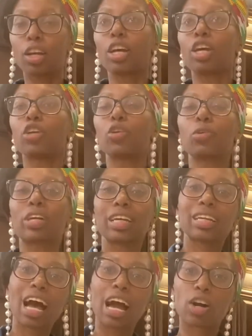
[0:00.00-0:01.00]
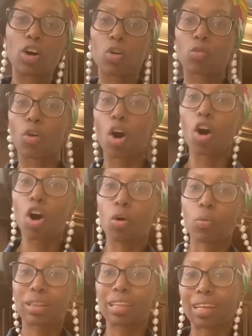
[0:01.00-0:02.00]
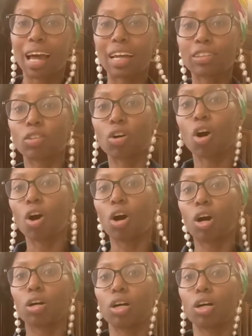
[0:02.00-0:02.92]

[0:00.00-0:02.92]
you cannot go wrong with the Lysol.